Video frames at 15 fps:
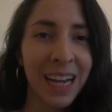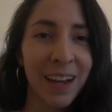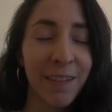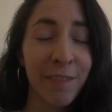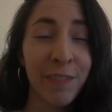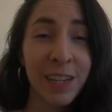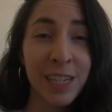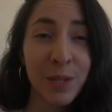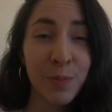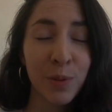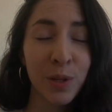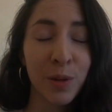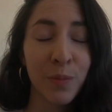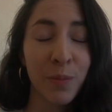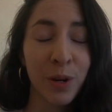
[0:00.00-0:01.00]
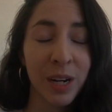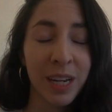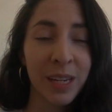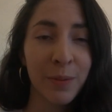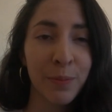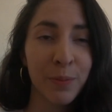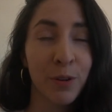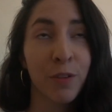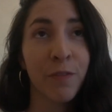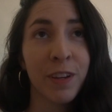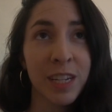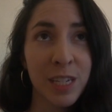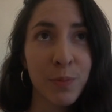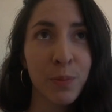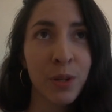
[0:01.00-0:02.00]

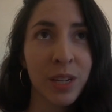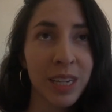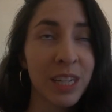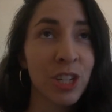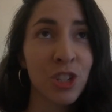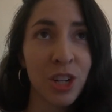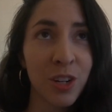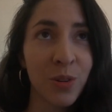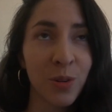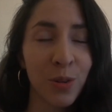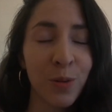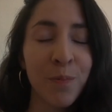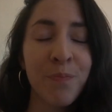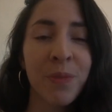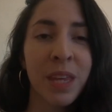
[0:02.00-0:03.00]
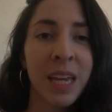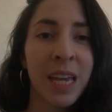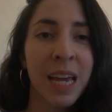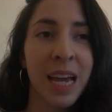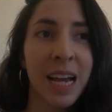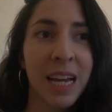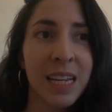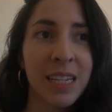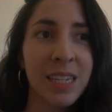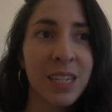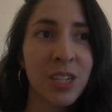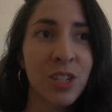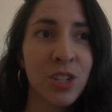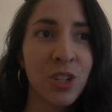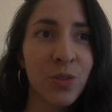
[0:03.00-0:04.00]
Facebook in general has
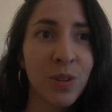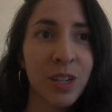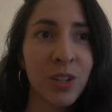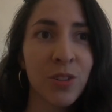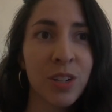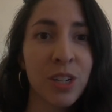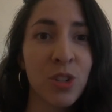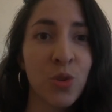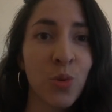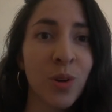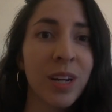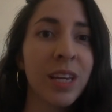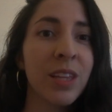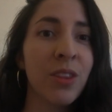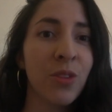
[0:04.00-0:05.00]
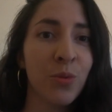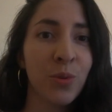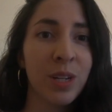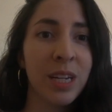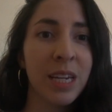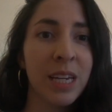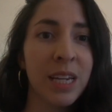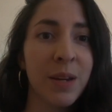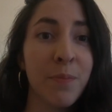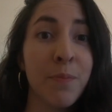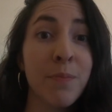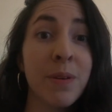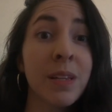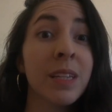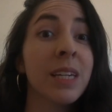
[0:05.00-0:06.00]
223
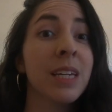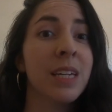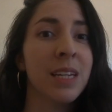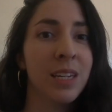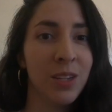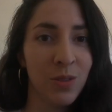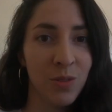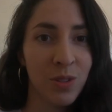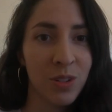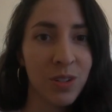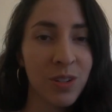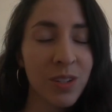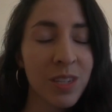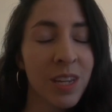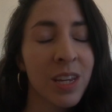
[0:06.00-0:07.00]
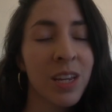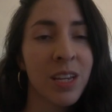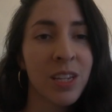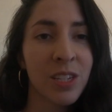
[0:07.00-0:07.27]
million users.